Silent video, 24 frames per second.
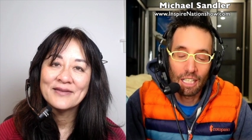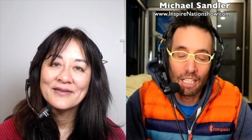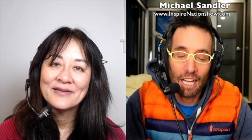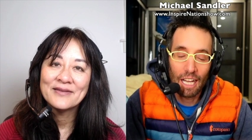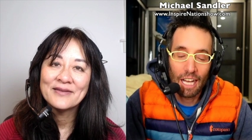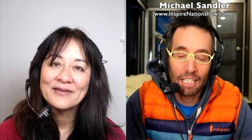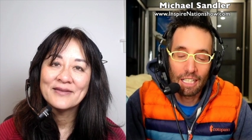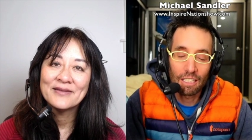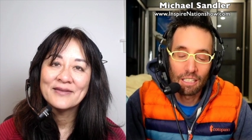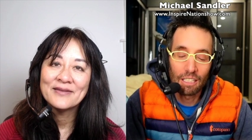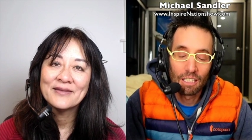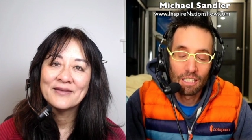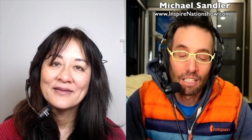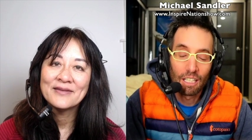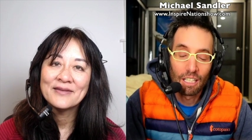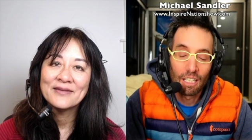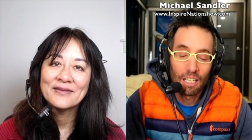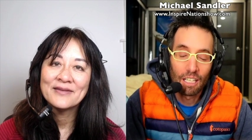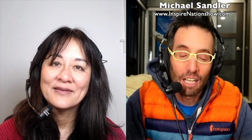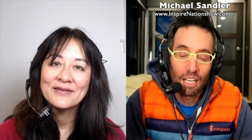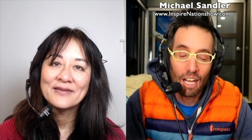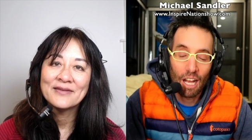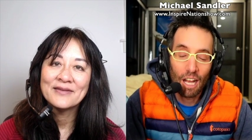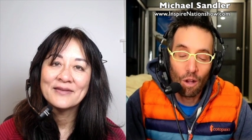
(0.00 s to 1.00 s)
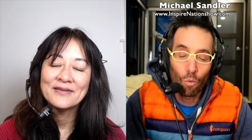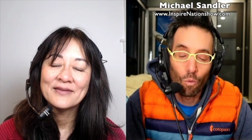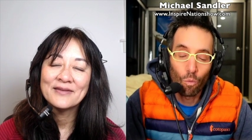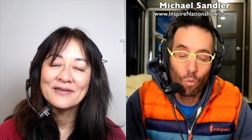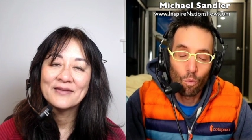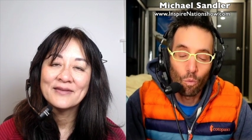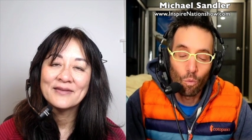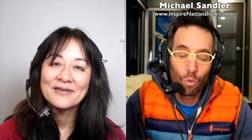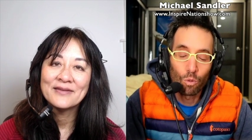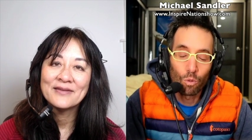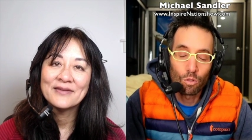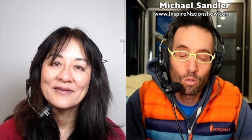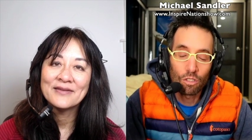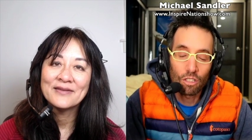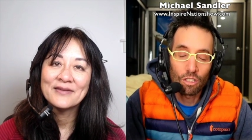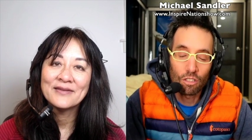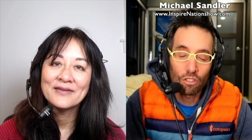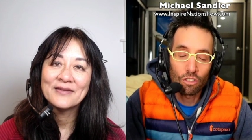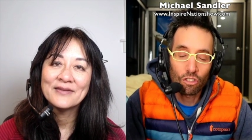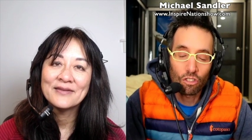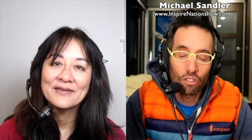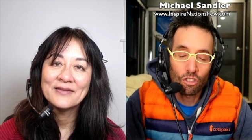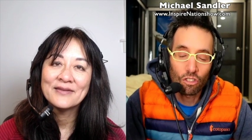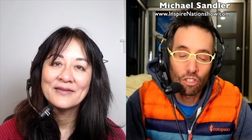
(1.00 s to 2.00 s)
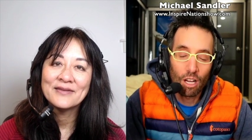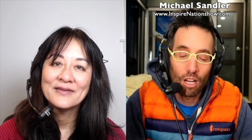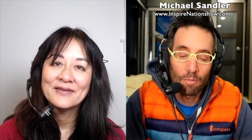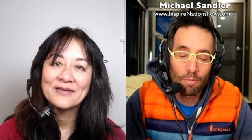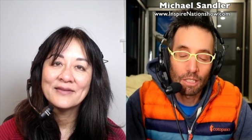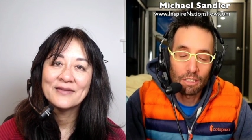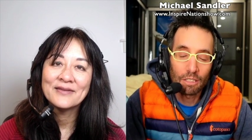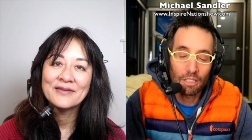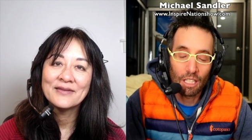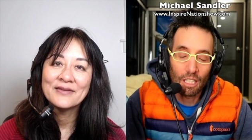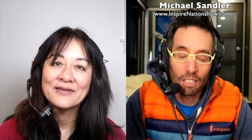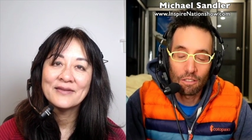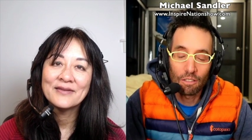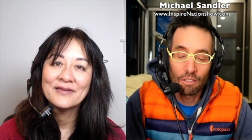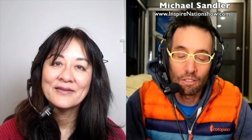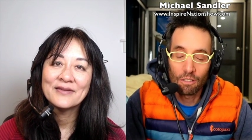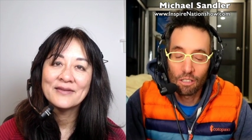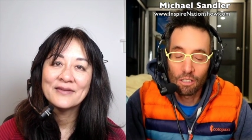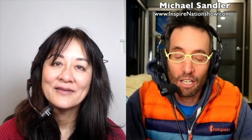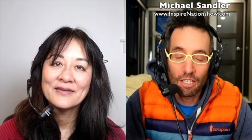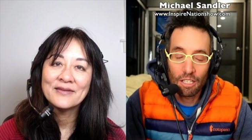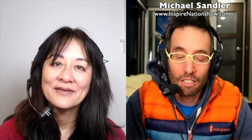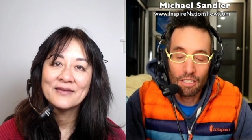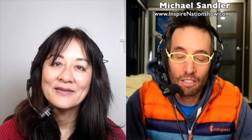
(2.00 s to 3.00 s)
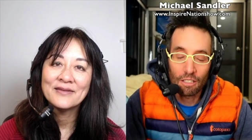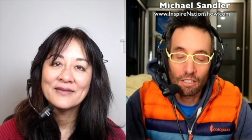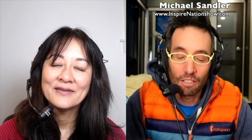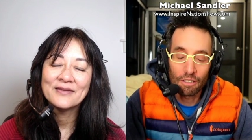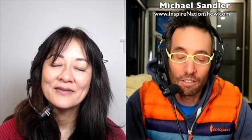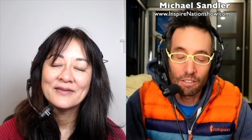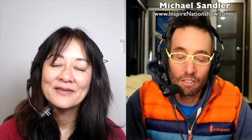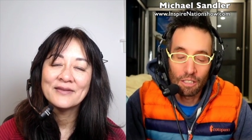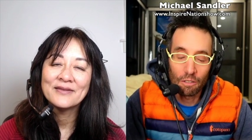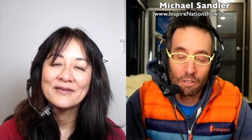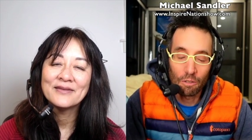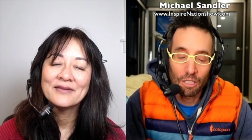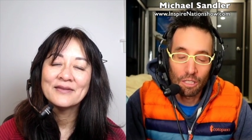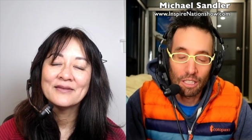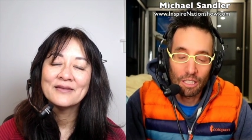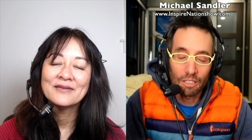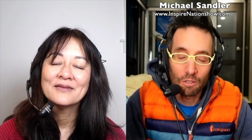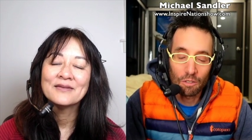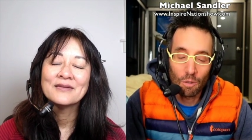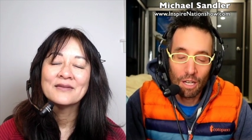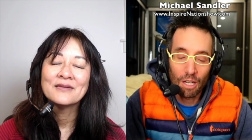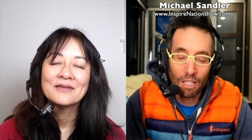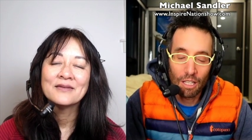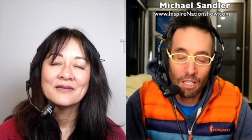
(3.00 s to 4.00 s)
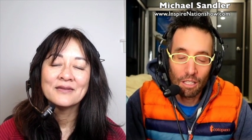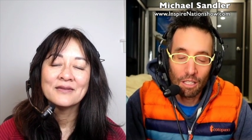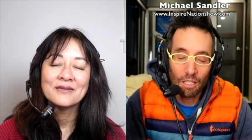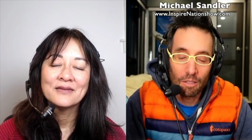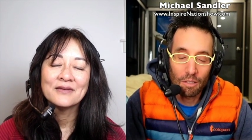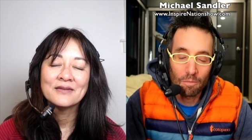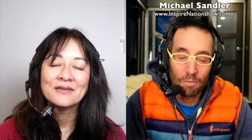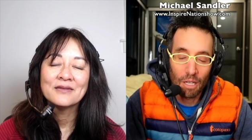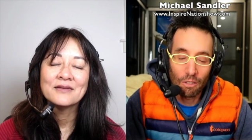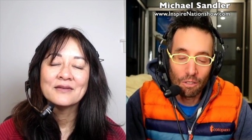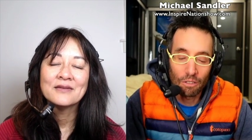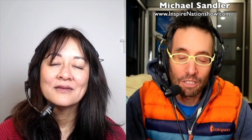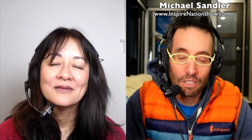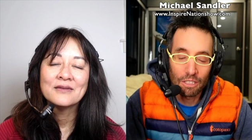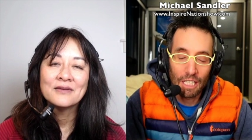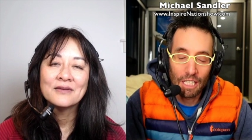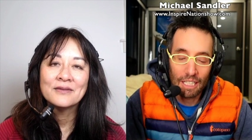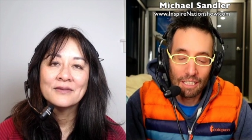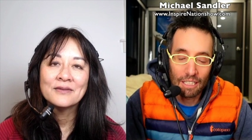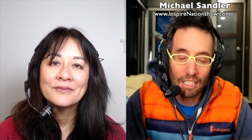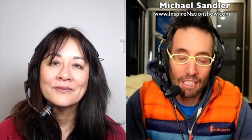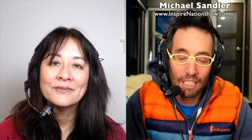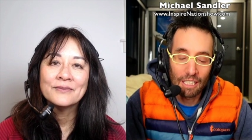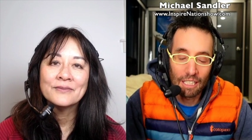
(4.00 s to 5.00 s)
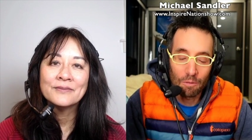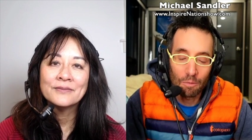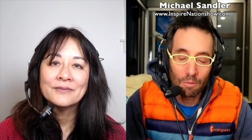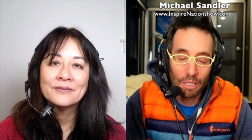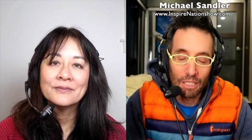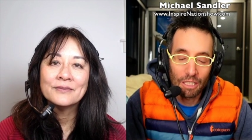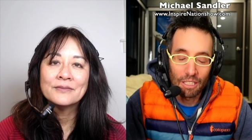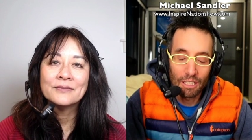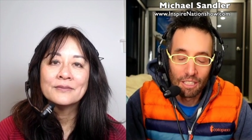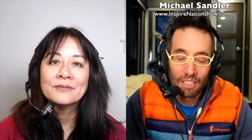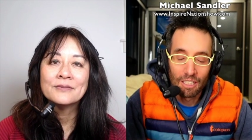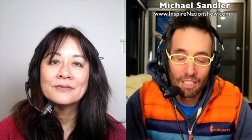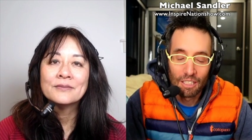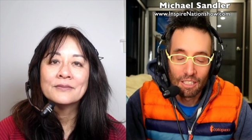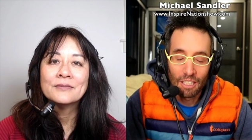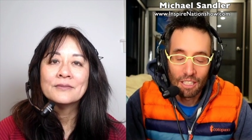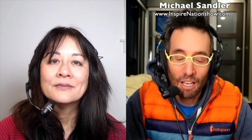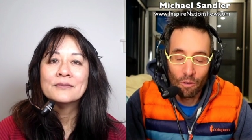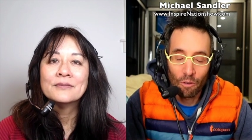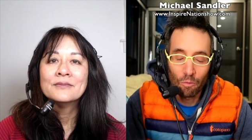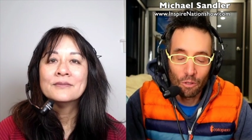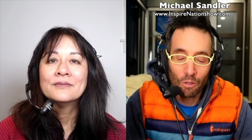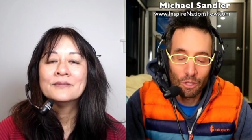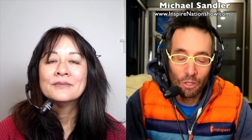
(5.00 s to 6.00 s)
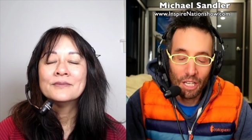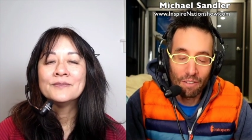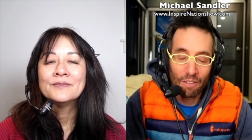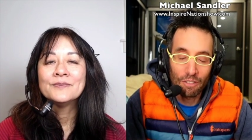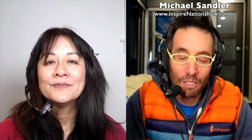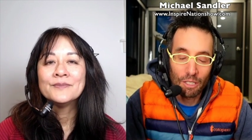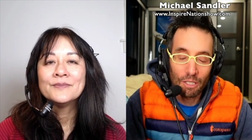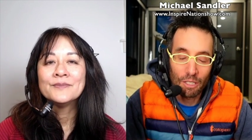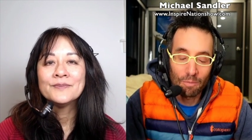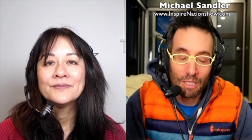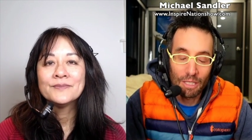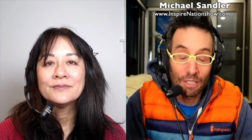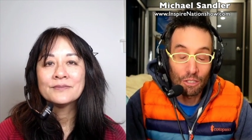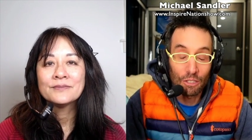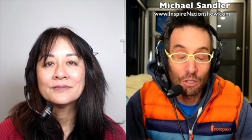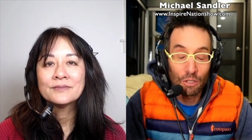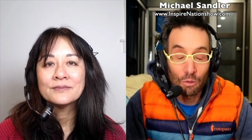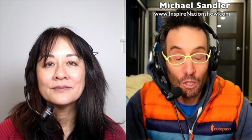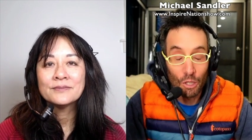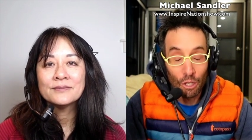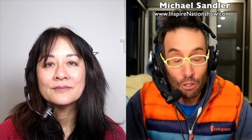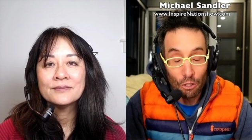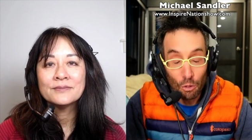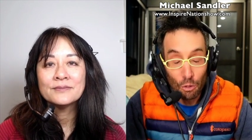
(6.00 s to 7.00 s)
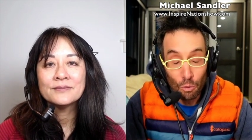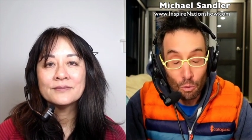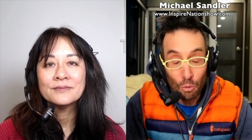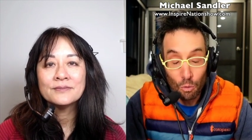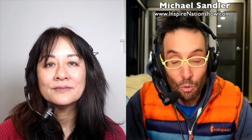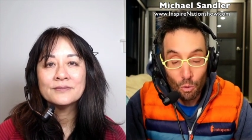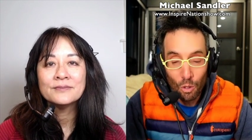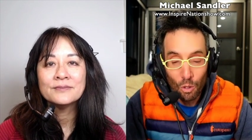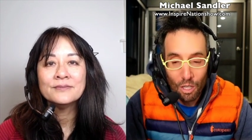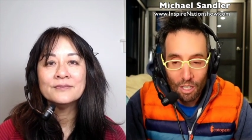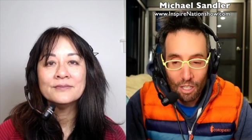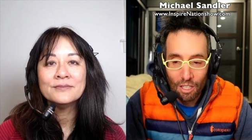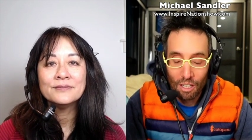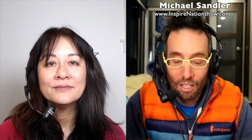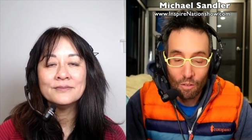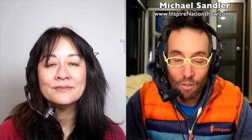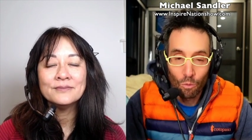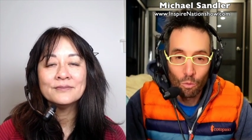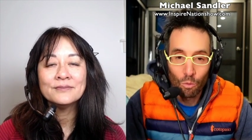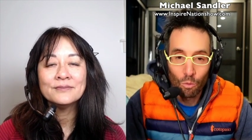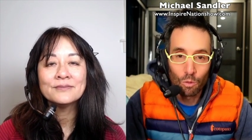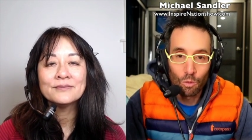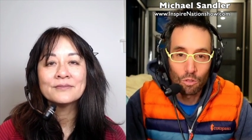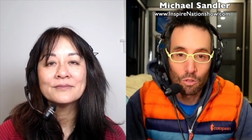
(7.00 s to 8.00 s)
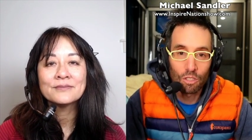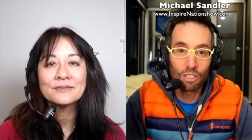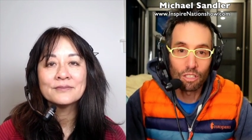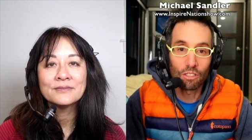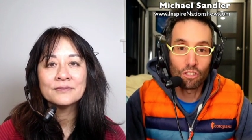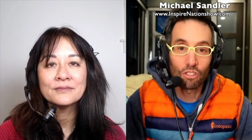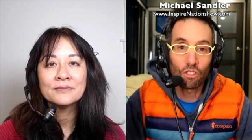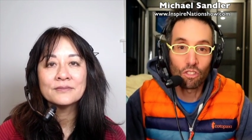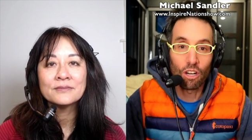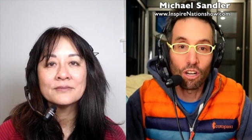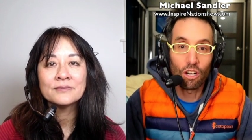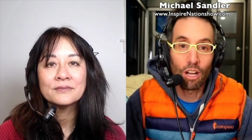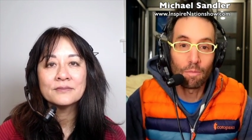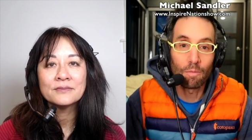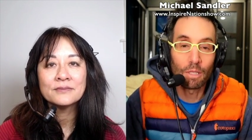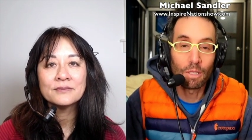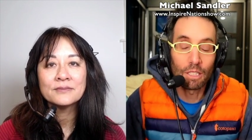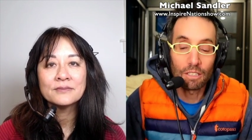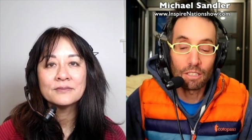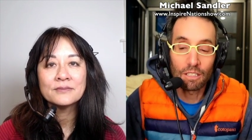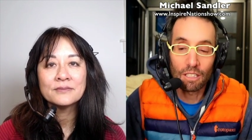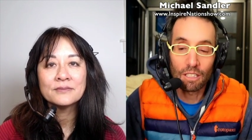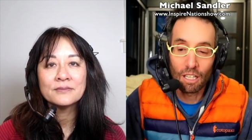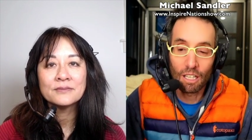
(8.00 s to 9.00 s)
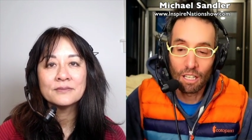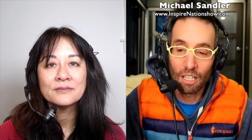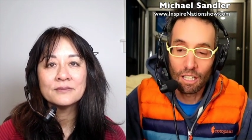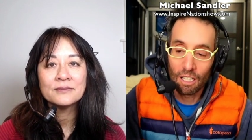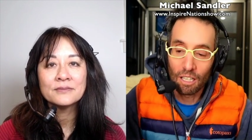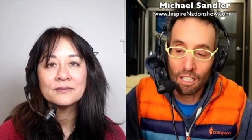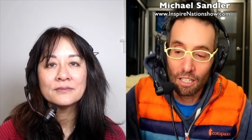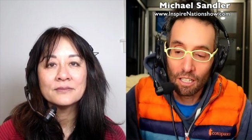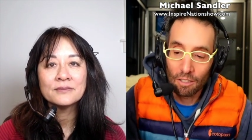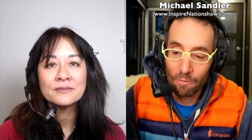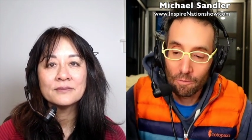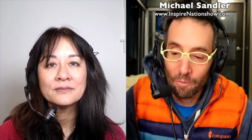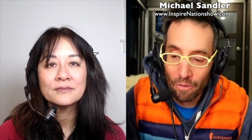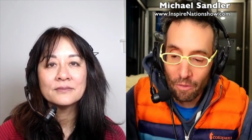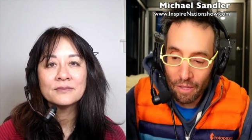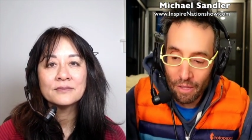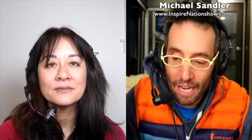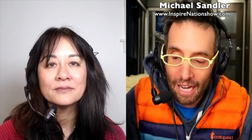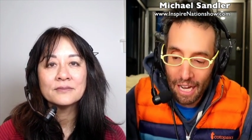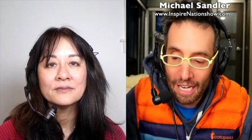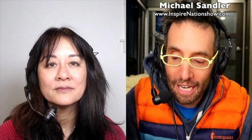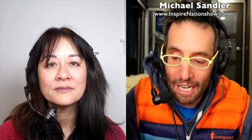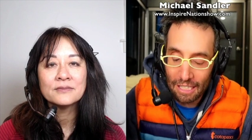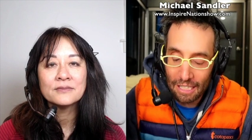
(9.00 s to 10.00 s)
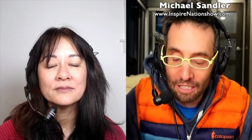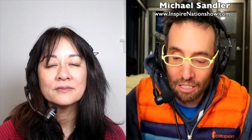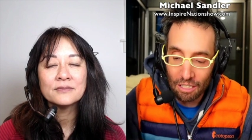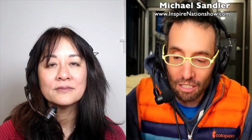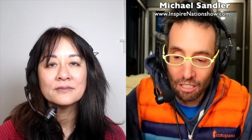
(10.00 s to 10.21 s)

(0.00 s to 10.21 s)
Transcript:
Speaker 1: at wounds and traumas. And I do a lot of this clearing work as well, my own technique, but helpful to have somebody else do it on you. Mm-hmm. Wounds and traumas that